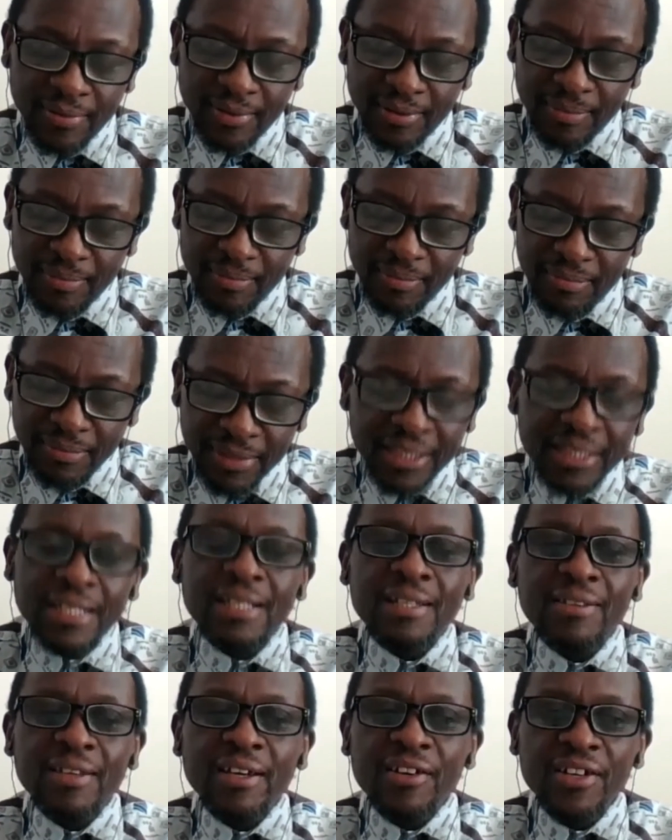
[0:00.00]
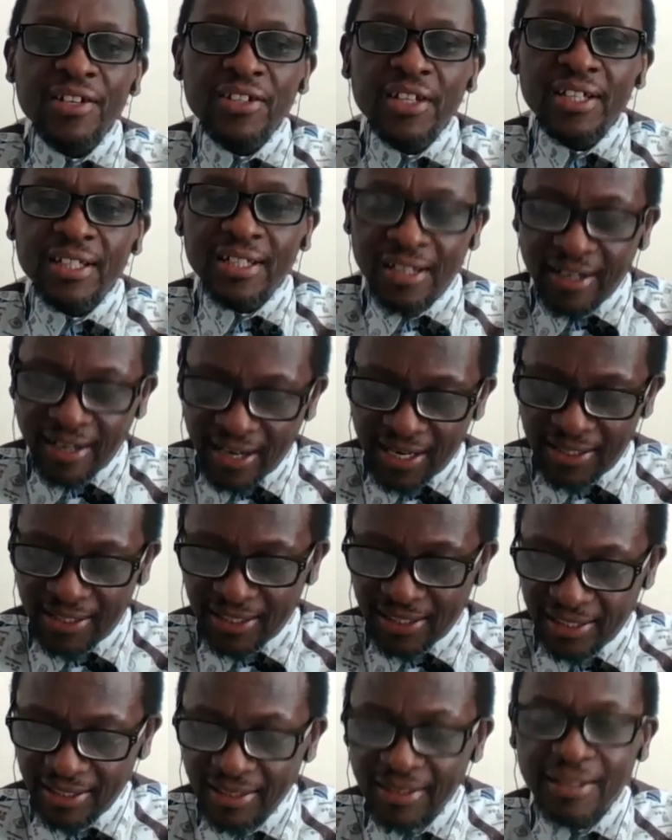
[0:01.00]
Meeting the Risen
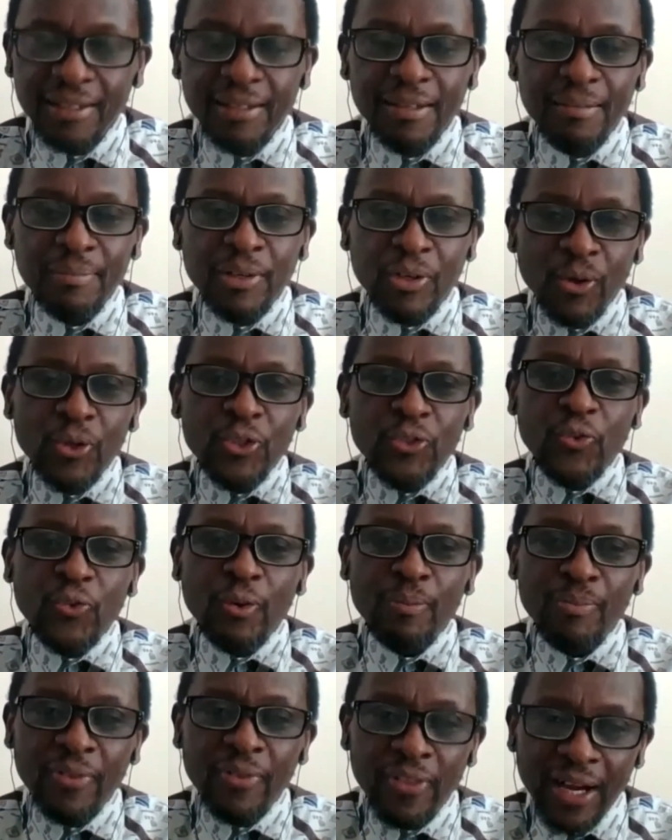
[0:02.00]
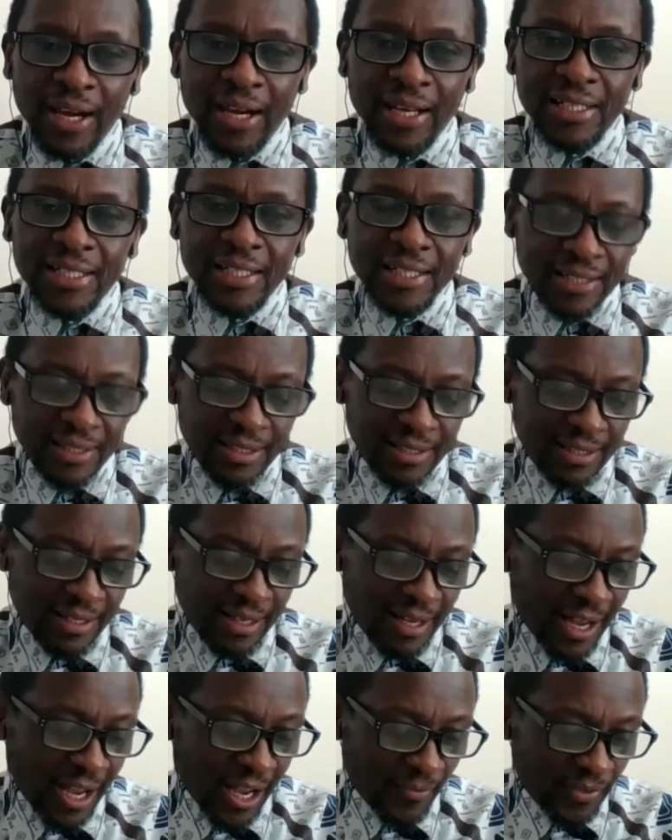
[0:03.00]
Christ, because from that,
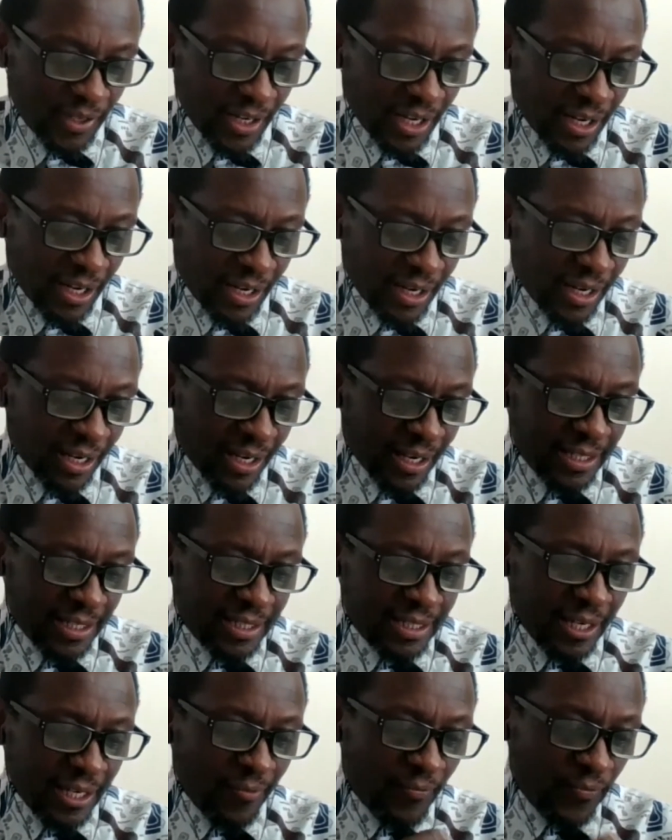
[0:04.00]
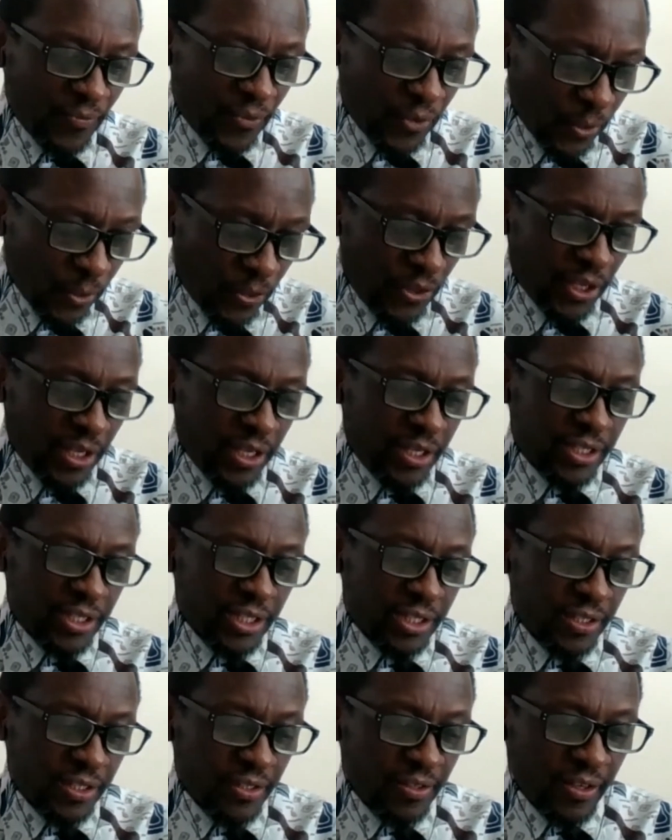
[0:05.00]
after I say a few
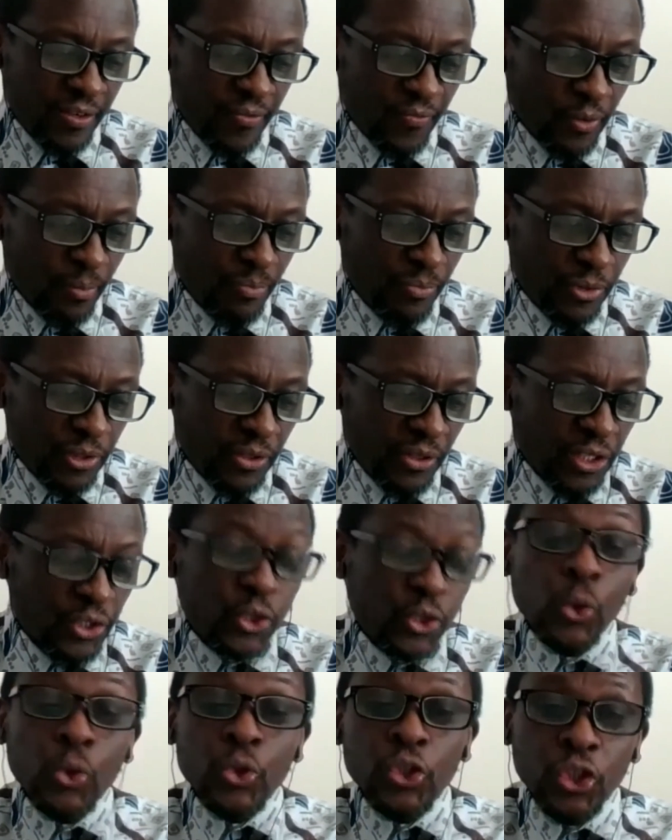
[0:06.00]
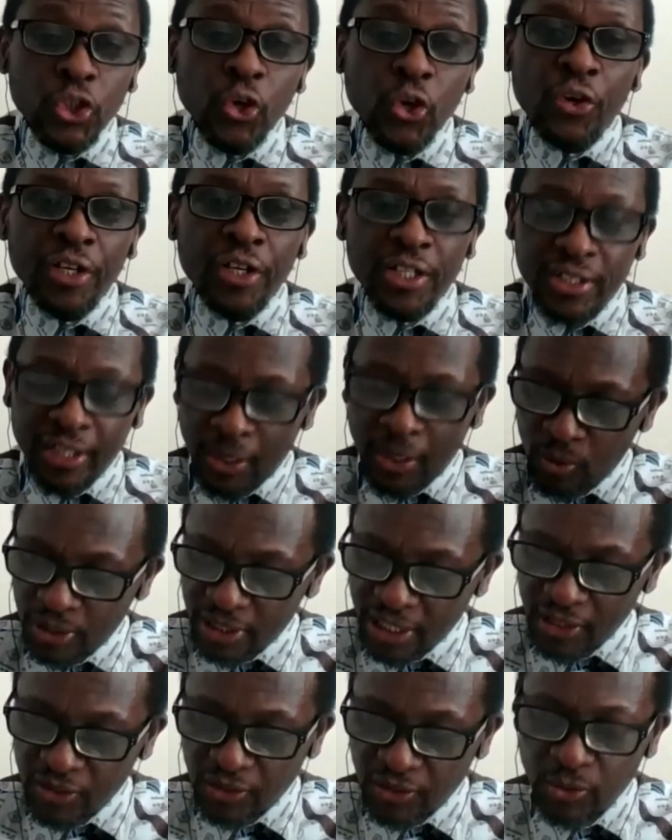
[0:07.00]
things from the two stories, I want
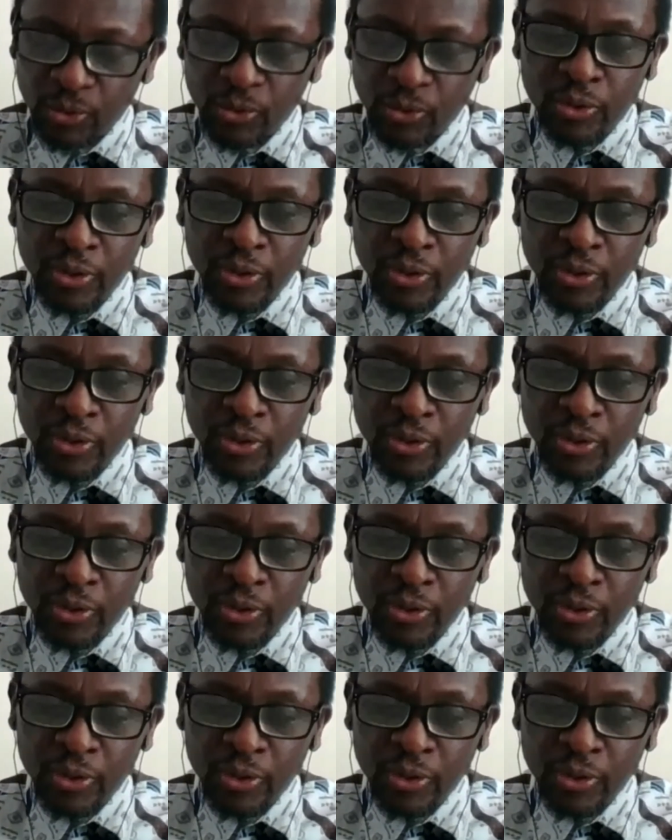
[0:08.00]
to